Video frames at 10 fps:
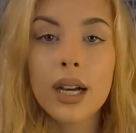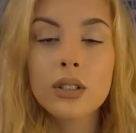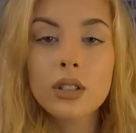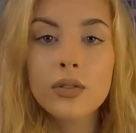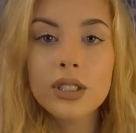I
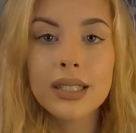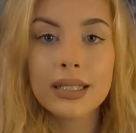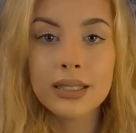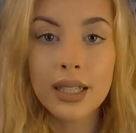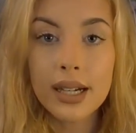don't know if there's
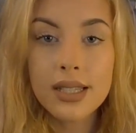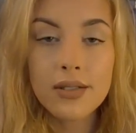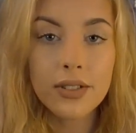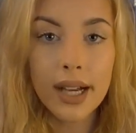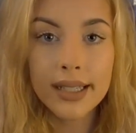like
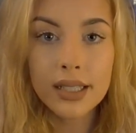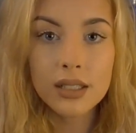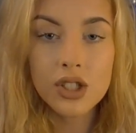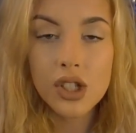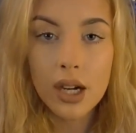dust flying
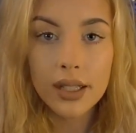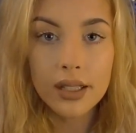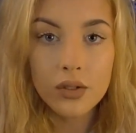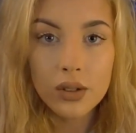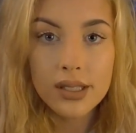in the shot,
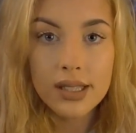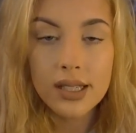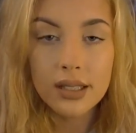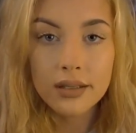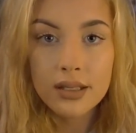like if you can
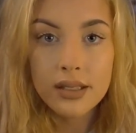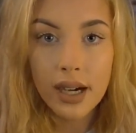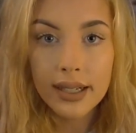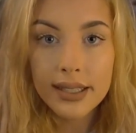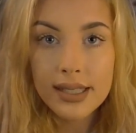see
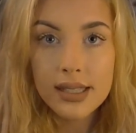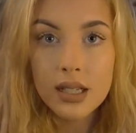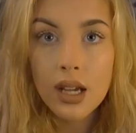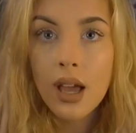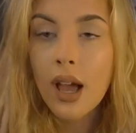
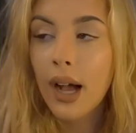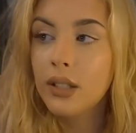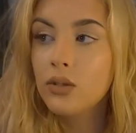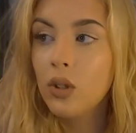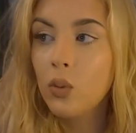dust. I
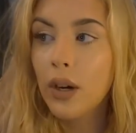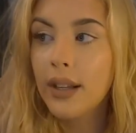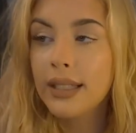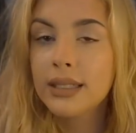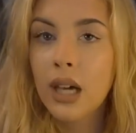don't know
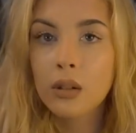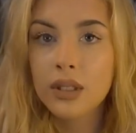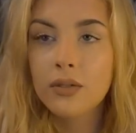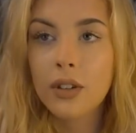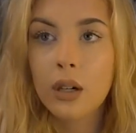where that's
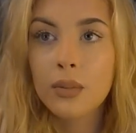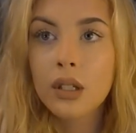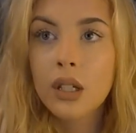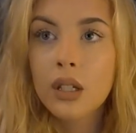coming from.